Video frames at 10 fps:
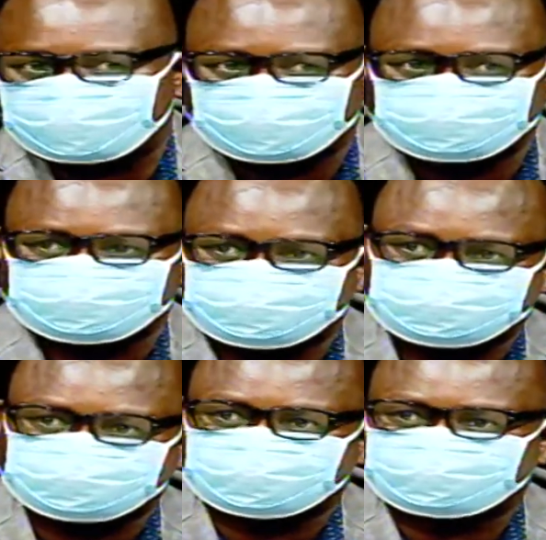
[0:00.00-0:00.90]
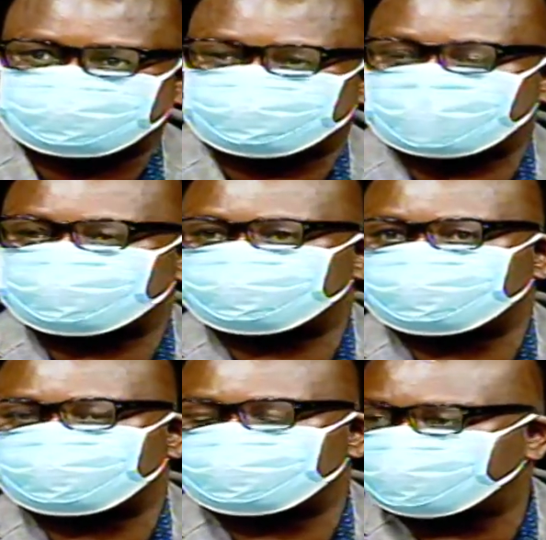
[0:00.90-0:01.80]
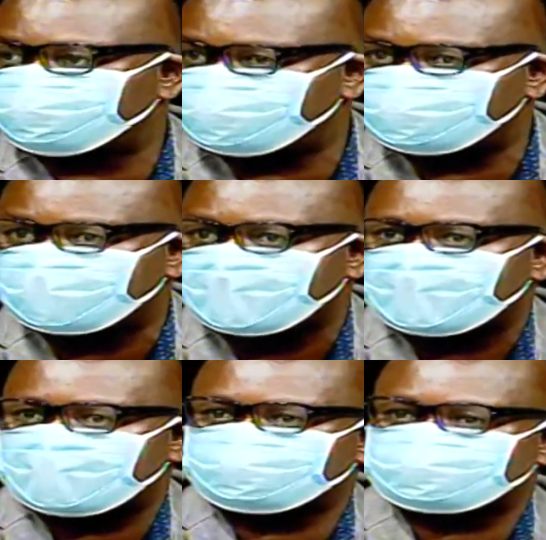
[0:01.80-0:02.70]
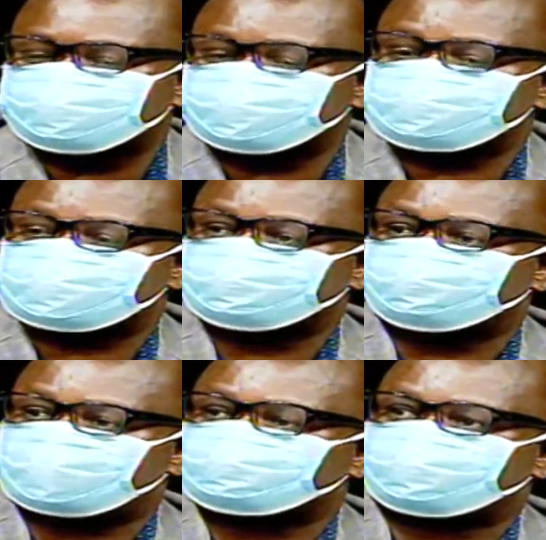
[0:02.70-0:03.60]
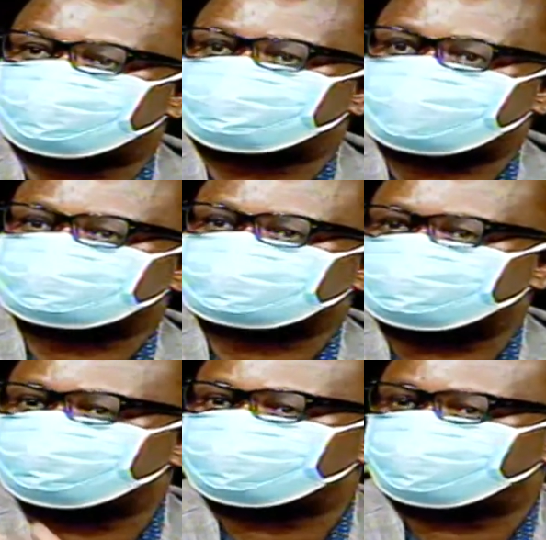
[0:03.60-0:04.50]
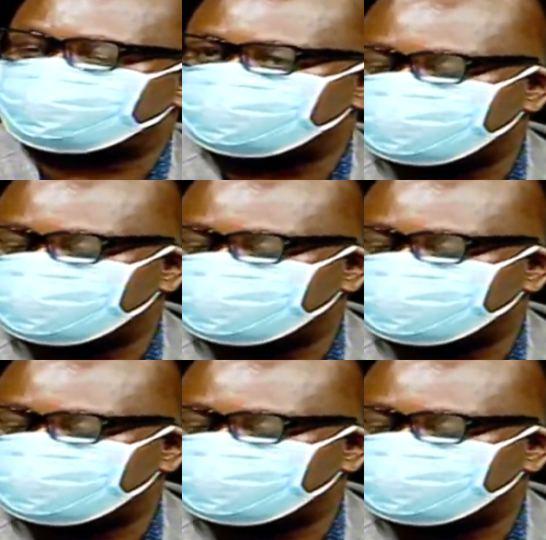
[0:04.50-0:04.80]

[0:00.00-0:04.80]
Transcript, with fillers: you were going to duty at 5 in the, in the evening, and you were supposed to take one, with one mask up to the following